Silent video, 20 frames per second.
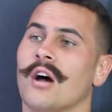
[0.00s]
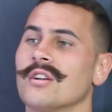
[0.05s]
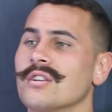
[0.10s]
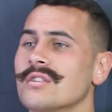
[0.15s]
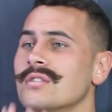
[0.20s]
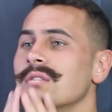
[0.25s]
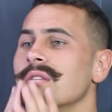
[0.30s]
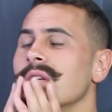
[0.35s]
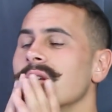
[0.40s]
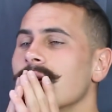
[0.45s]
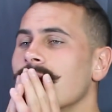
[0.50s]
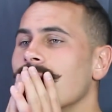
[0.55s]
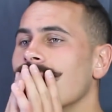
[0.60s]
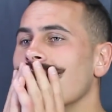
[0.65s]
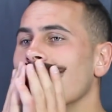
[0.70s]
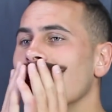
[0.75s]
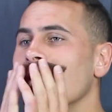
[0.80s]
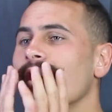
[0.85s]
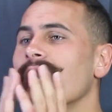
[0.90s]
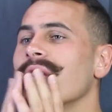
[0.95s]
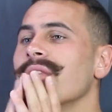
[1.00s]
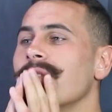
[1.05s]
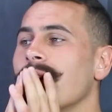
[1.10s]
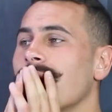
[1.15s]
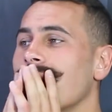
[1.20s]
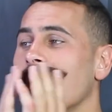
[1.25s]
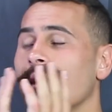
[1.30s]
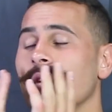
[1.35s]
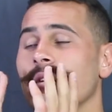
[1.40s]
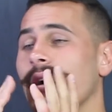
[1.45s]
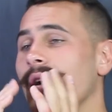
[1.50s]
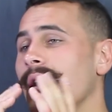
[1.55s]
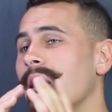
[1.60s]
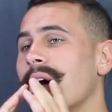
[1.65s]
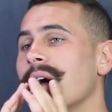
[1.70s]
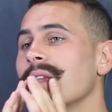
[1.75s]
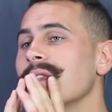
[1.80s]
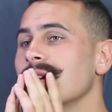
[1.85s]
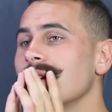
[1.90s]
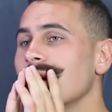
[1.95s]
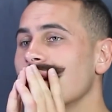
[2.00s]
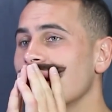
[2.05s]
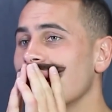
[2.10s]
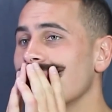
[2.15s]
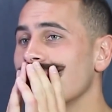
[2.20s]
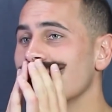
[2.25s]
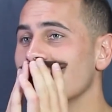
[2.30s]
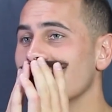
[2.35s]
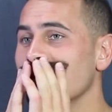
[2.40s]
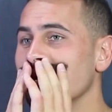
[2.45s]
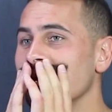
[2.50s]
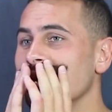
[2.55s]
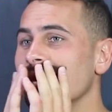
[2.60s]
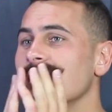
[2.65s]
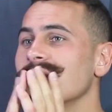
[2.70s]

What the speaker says: I just. Not even that. I don't trim it.